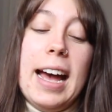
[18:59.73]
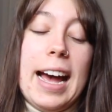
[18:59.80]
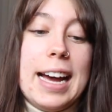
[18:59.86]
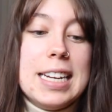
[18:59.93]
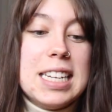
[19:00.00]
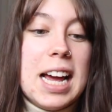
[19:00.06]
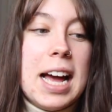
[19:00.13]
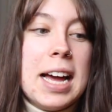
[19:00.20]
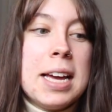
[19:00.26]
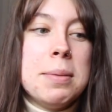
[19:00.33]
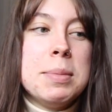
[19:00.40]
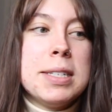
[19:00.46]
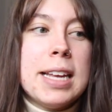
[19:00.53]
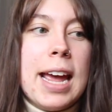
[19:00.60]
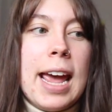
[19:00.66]
at
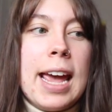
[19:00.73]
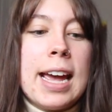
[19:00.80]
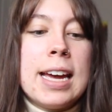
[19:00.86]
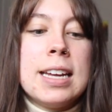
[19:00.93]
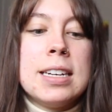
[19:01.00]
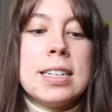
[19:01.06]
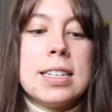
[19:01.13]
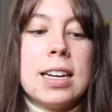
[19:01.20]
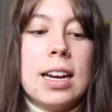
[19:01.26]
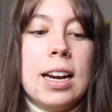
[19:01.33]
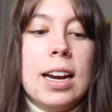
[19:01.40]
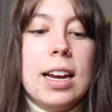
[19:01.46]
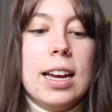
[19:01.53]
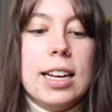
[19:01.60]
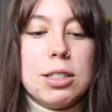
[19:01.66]
times, and
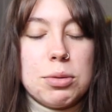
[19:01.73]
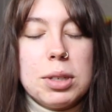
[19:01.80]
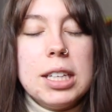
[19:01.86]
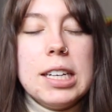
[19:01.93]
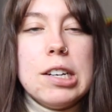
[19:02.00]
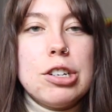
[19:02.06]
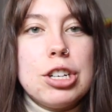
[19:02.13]
it's really